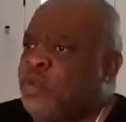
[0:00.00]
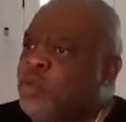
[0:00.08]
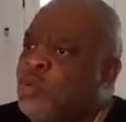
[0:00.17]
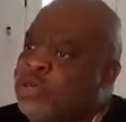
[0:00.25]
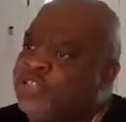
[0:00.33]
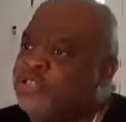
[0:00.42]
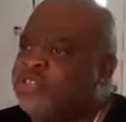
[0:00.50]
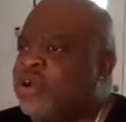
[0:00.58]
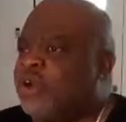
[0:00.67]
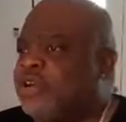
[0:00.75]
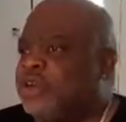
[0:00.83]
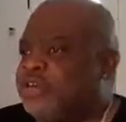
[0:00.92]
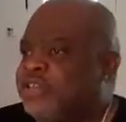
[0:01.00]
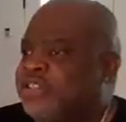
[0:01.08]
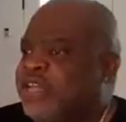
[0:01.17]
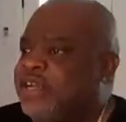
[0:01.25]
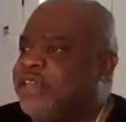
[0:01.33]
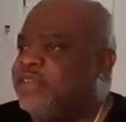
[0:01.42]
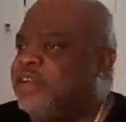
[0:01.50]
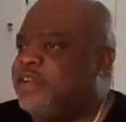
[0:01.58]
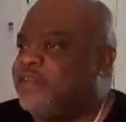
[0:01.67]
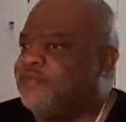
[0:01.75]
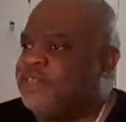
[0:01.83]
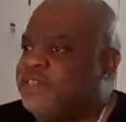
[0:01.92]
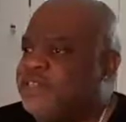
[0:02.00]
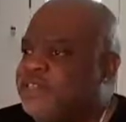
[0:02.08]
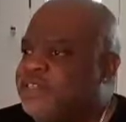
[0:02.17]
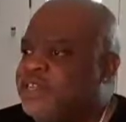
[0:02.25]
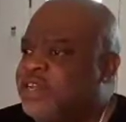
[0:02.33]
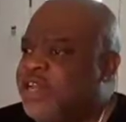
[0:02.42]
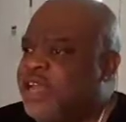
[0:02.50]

Once you start understanding the differences